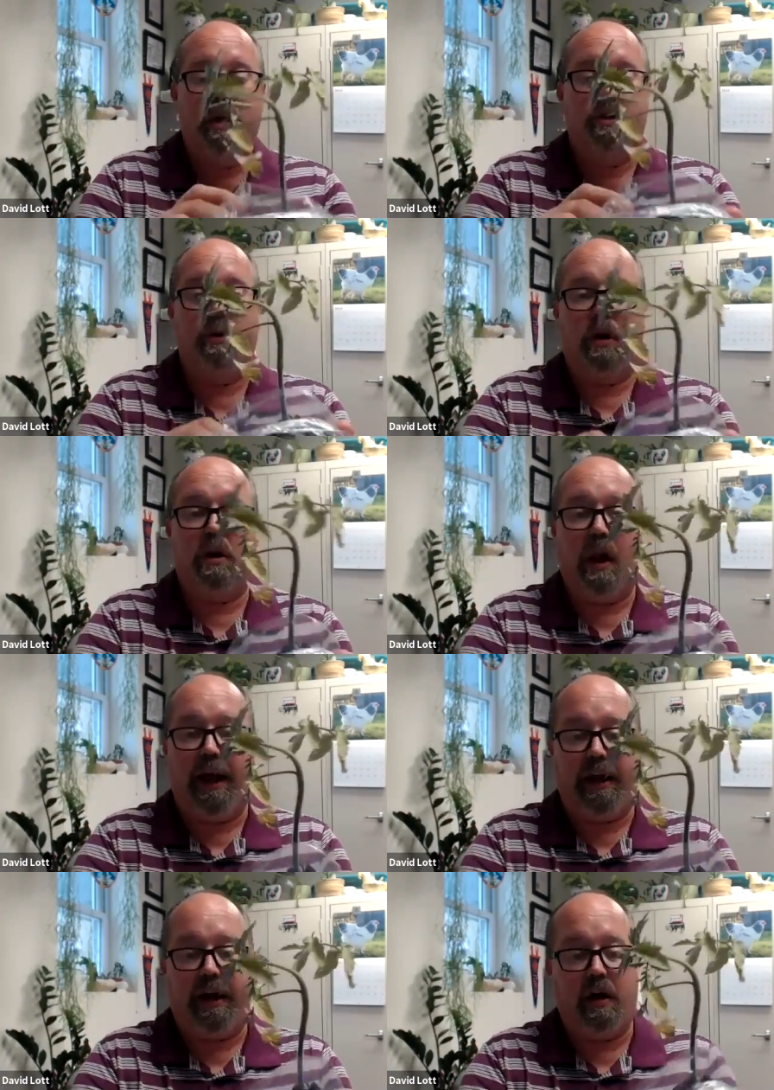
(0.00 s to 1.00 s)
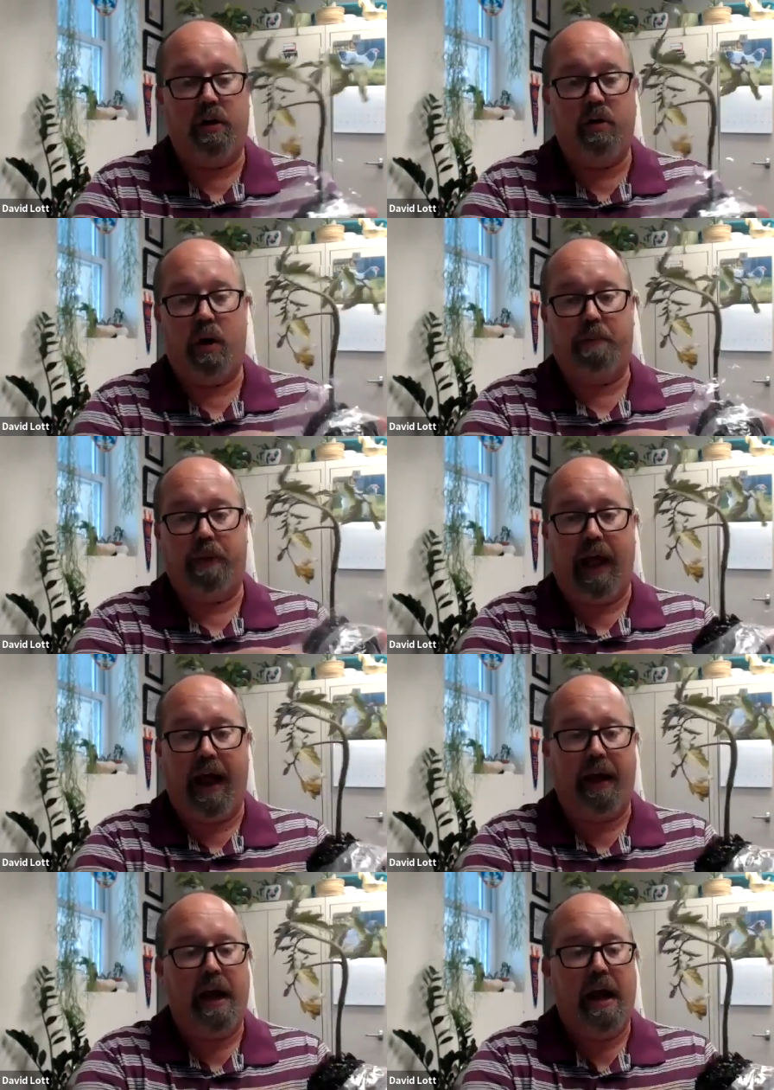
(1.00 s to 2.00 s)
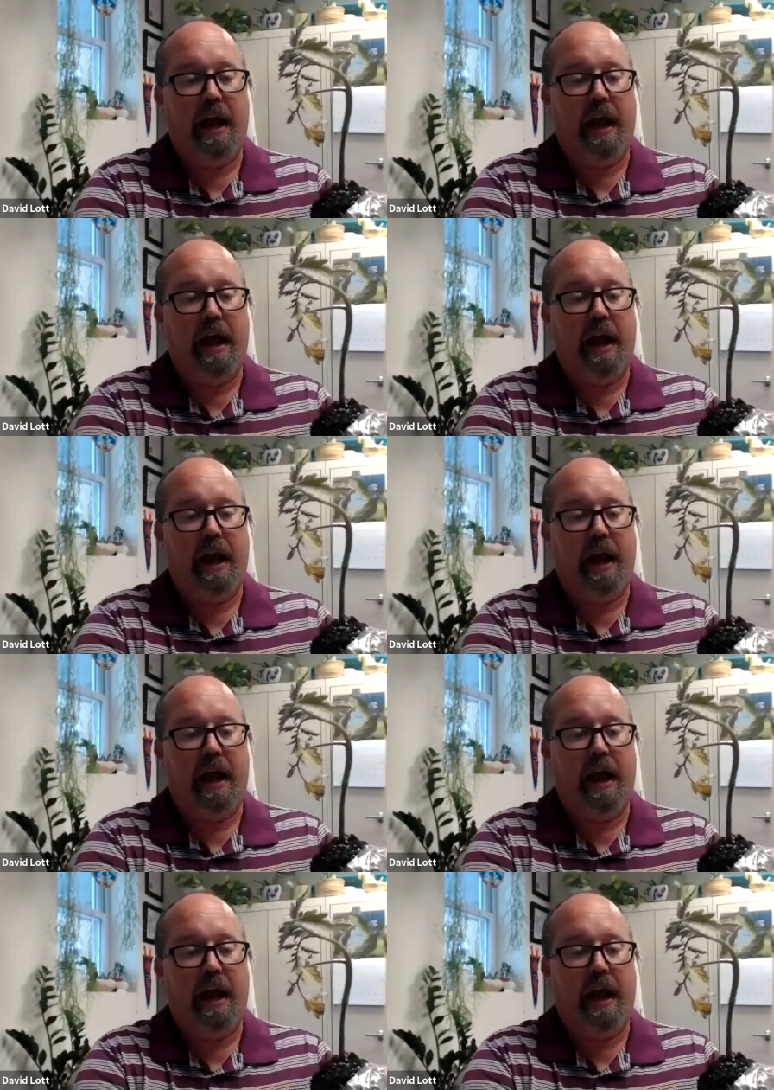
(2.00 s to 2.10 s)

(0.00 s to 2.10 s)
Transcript: to a client here in North Platte.